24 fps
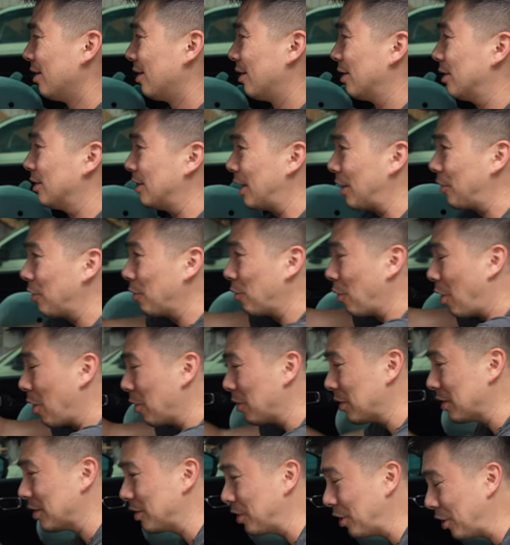there's nothing wrong
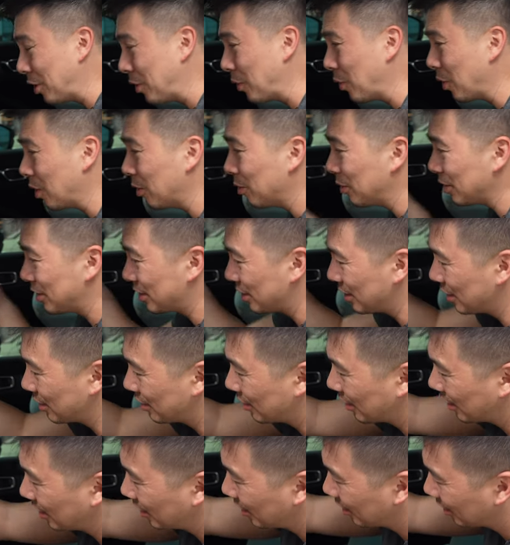with the steering wheel, which is
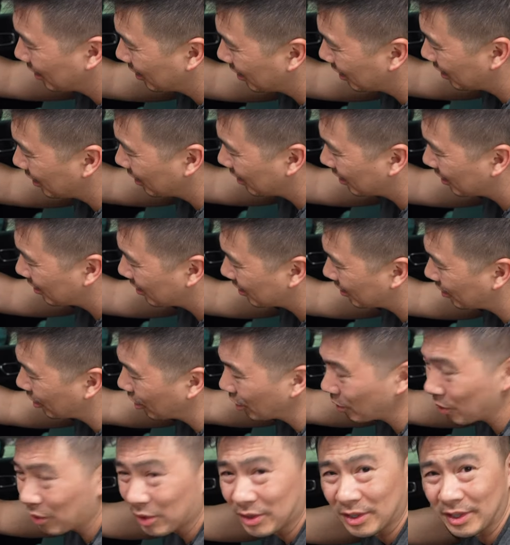the, the
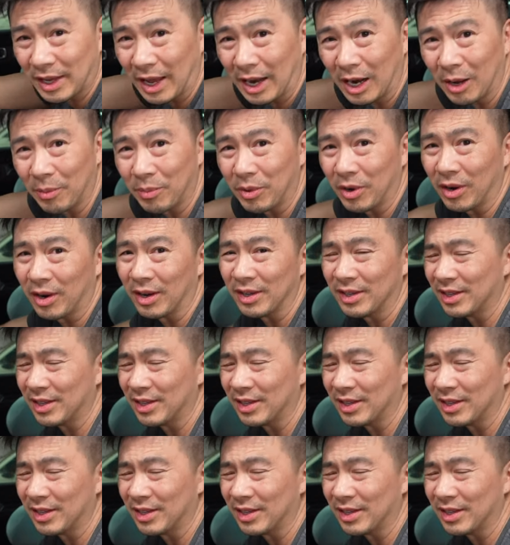steering wheel setup here.